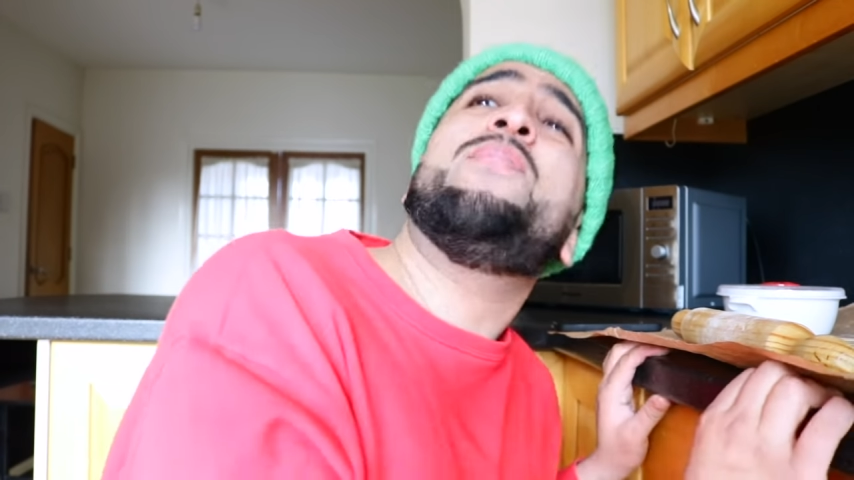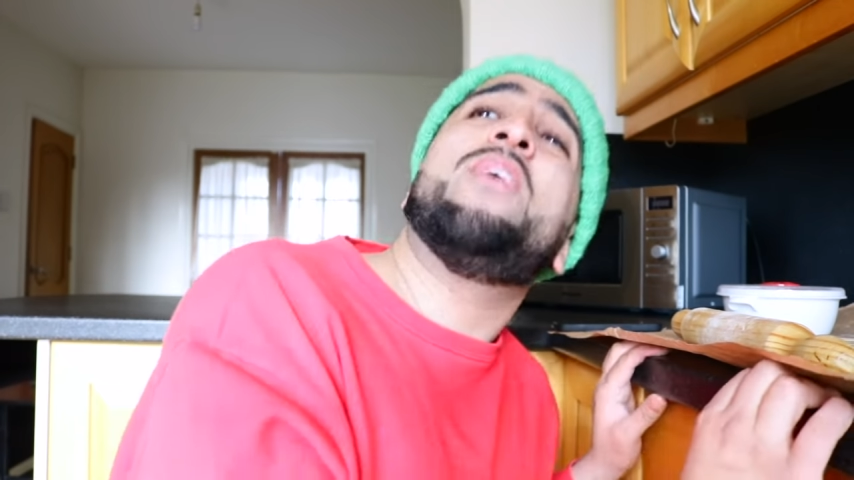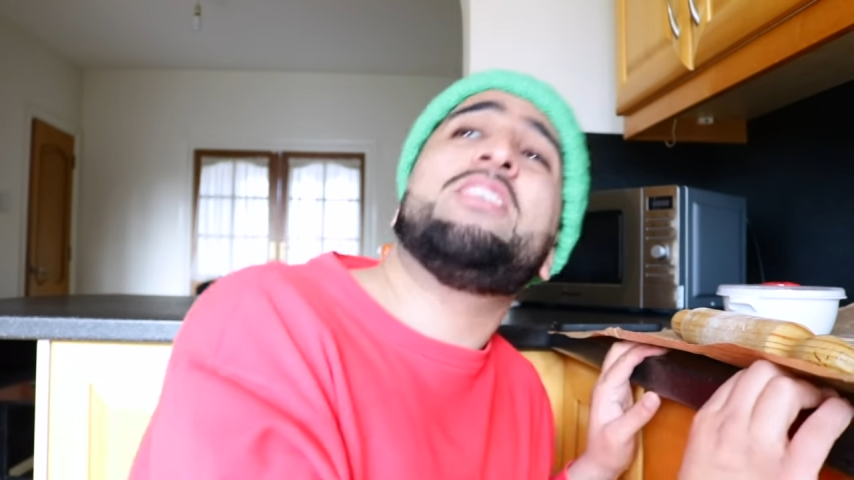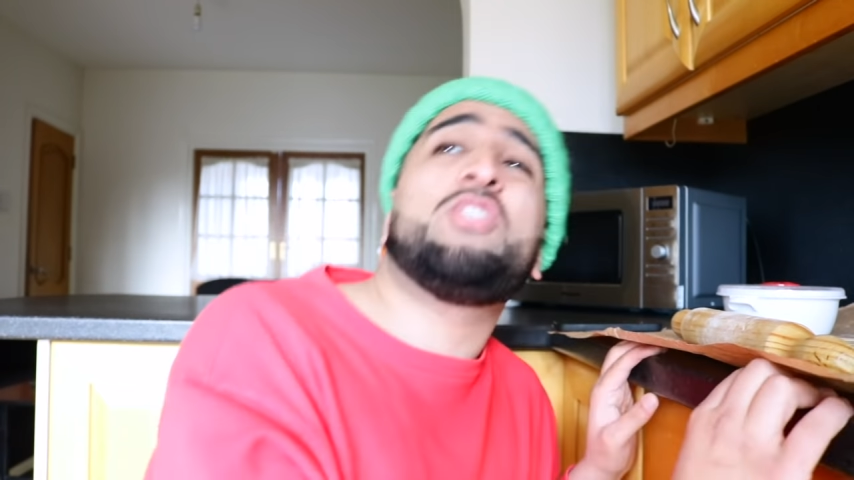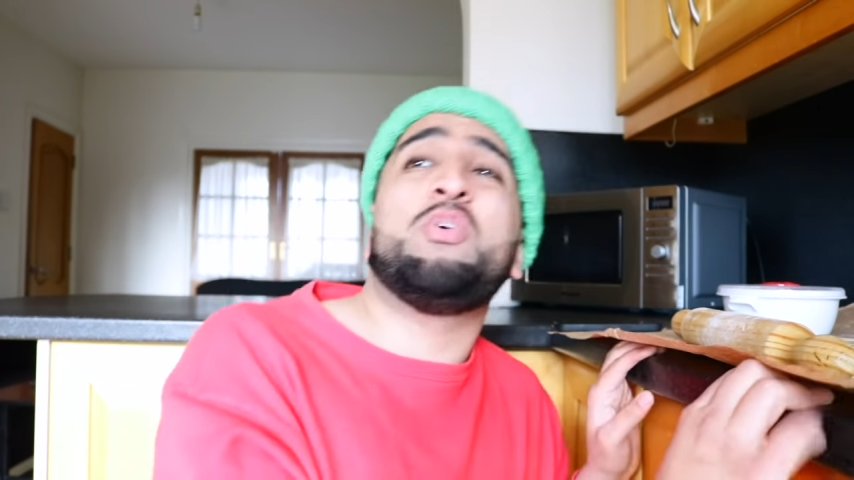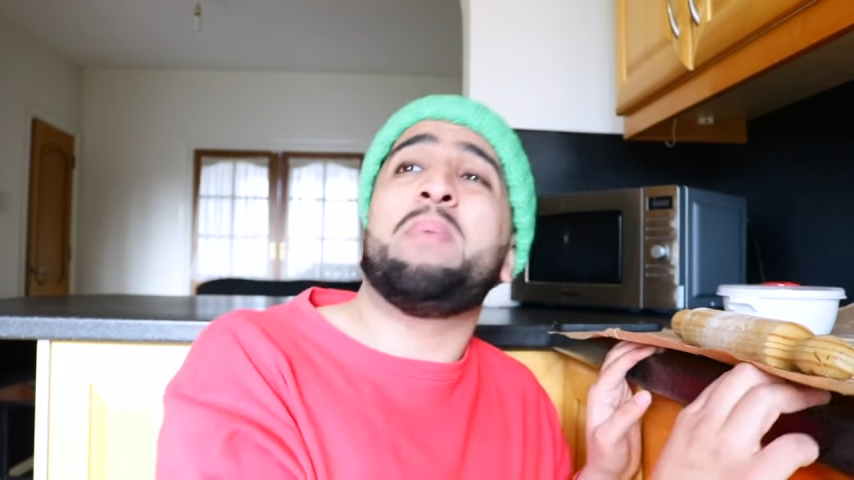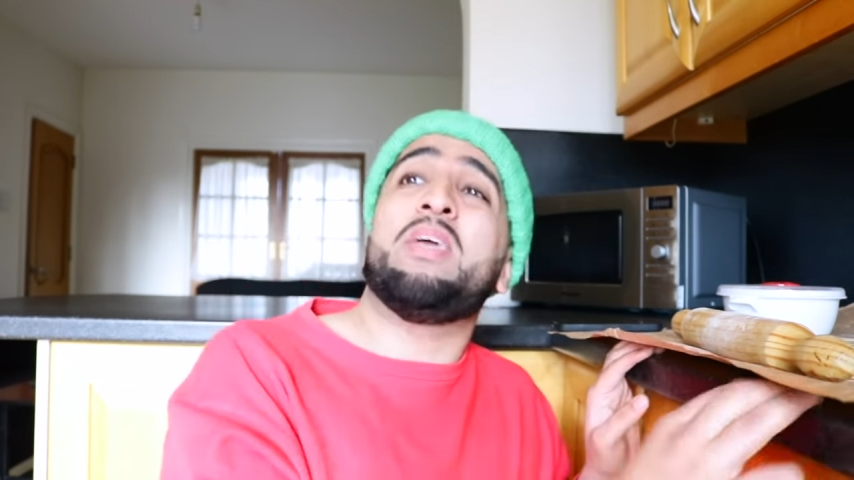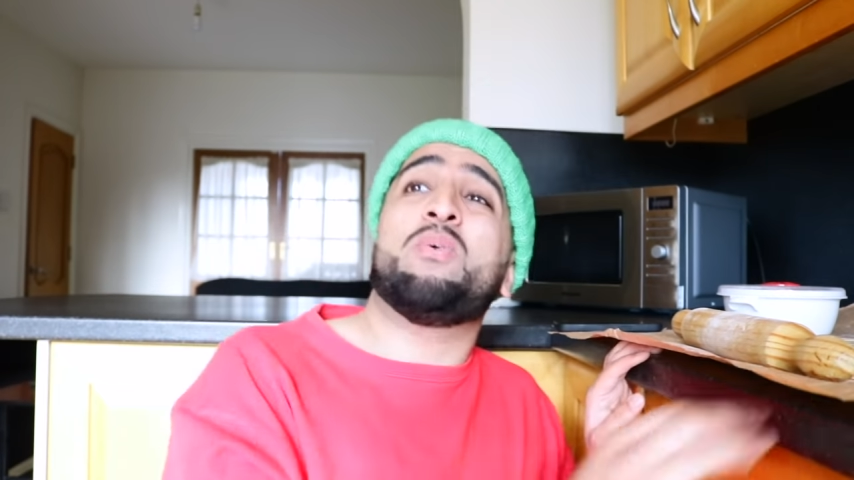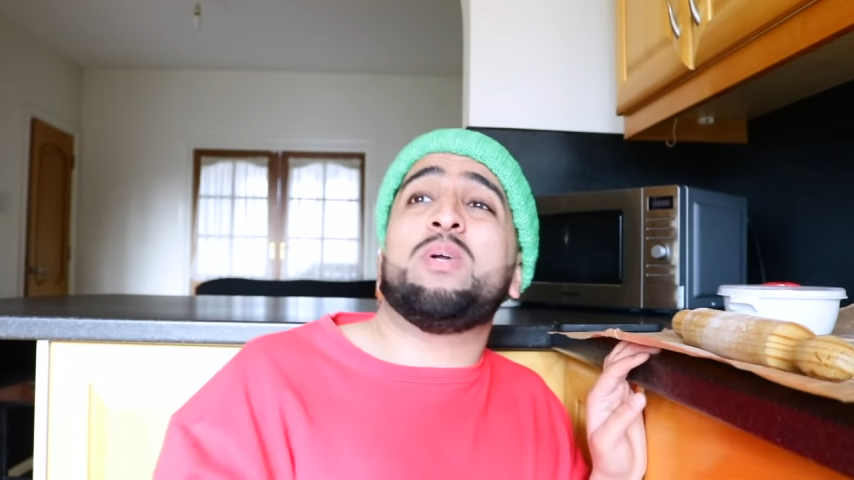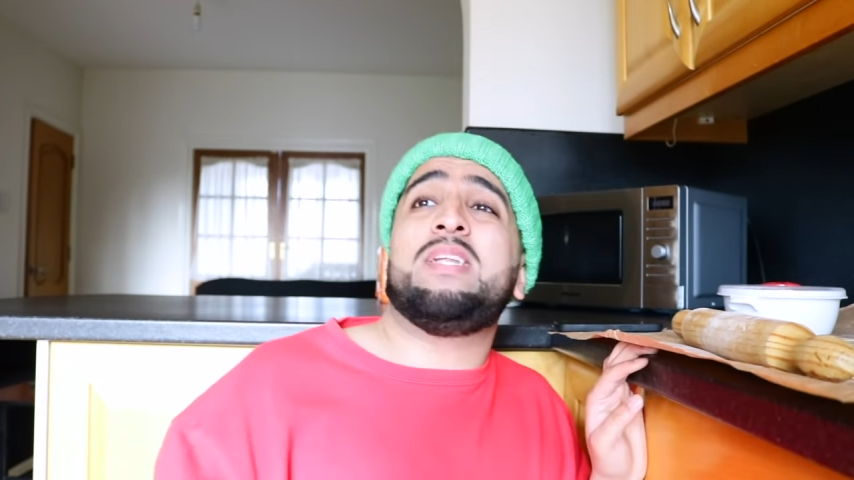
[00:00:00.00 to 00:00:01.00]
for us to
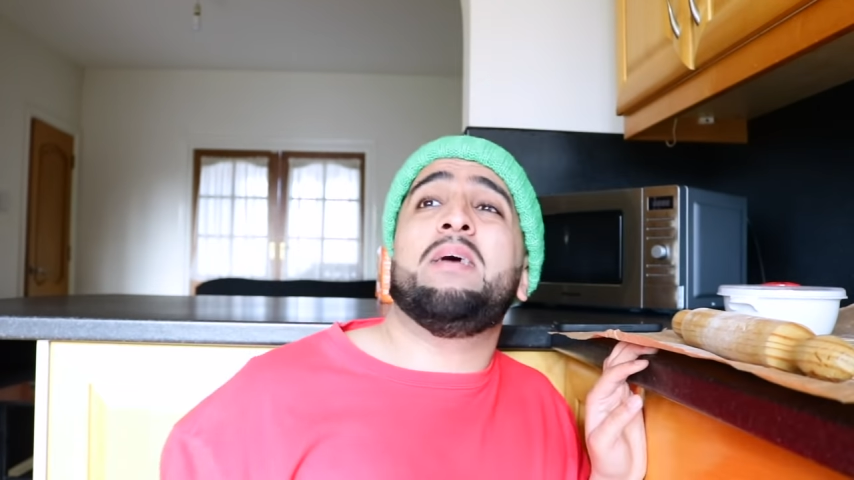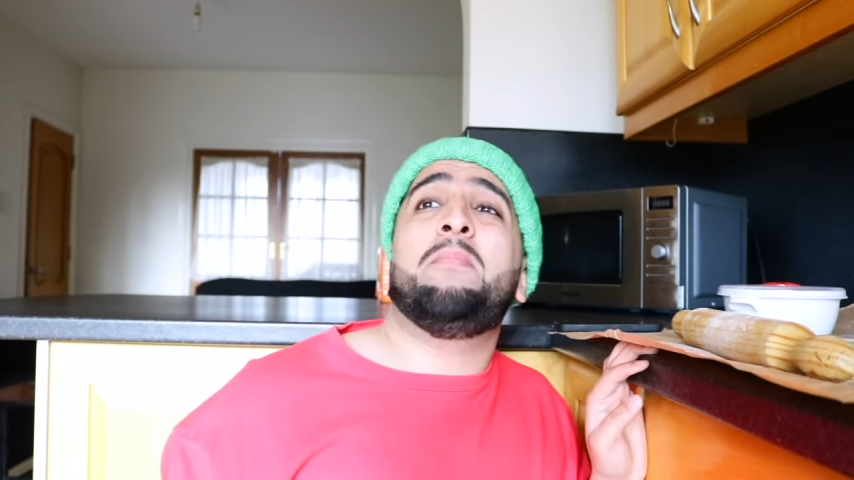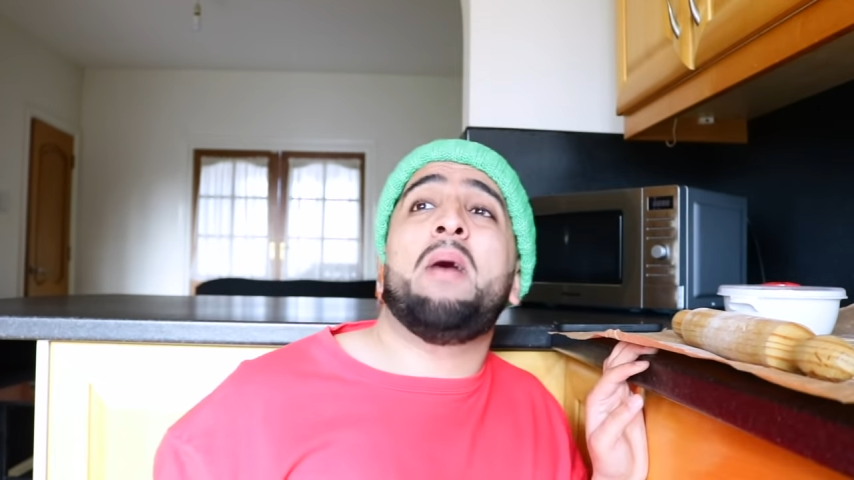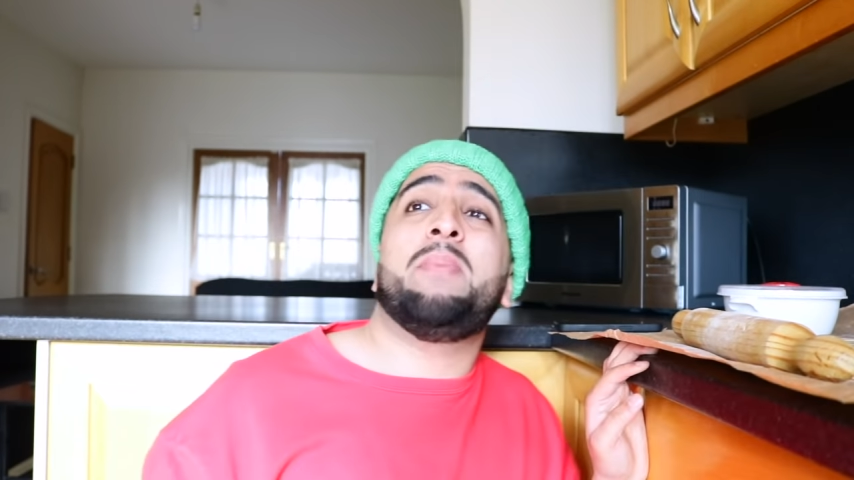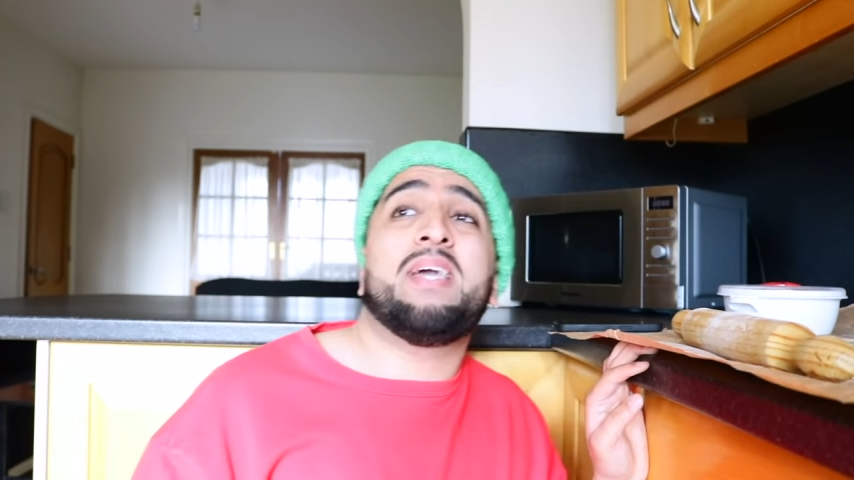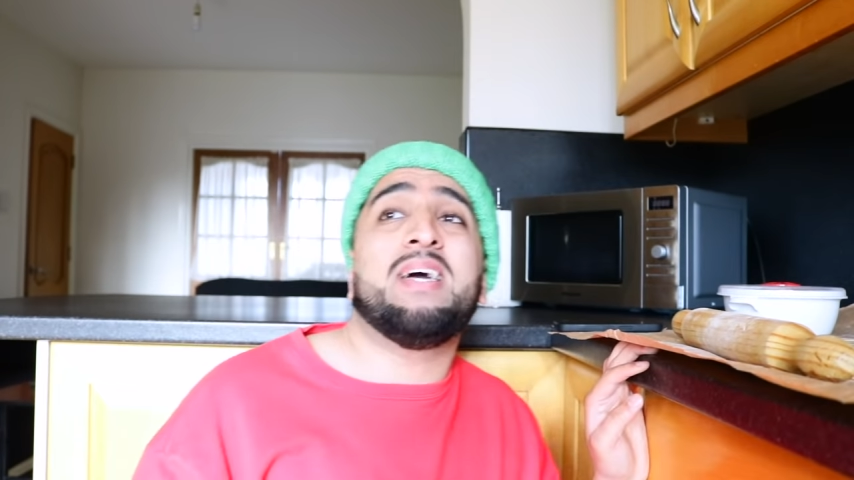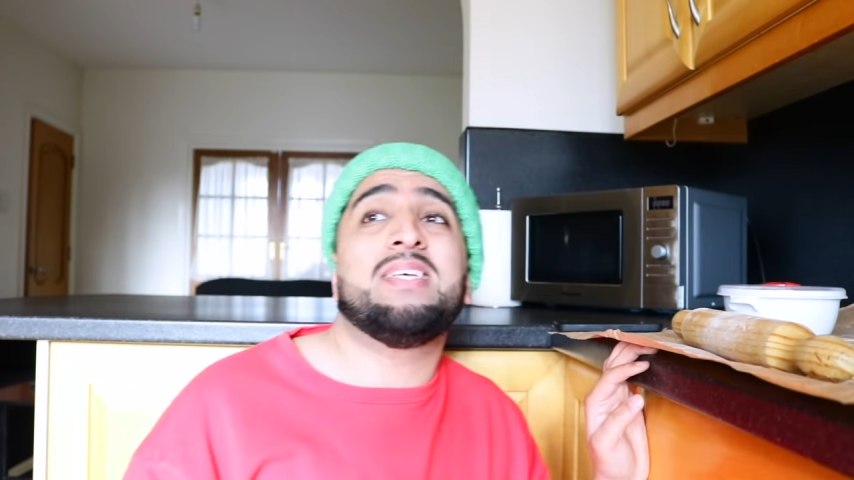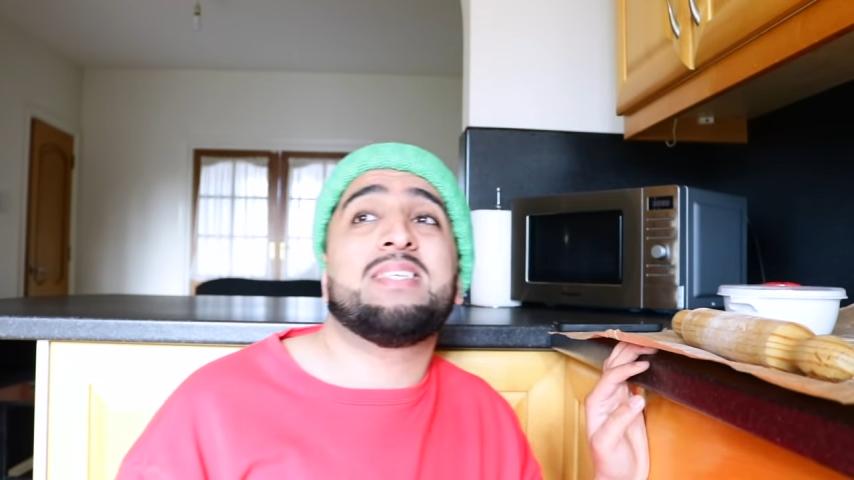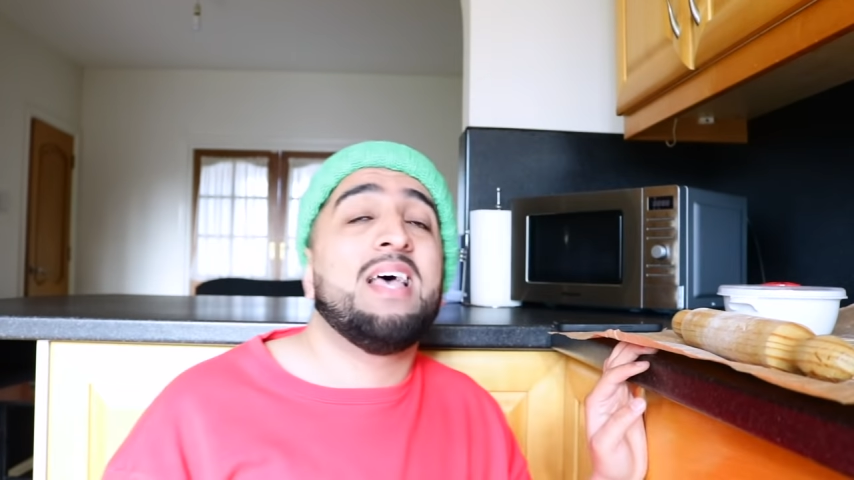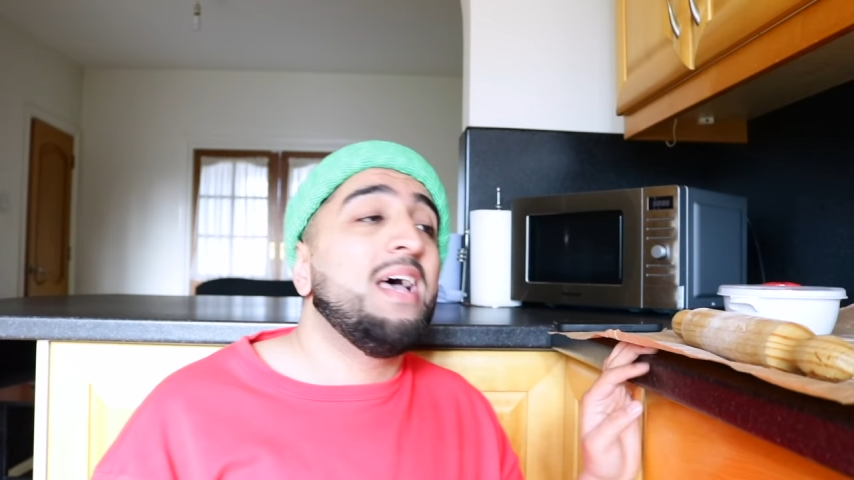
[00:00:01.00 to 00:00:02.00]
make roti, Abba, because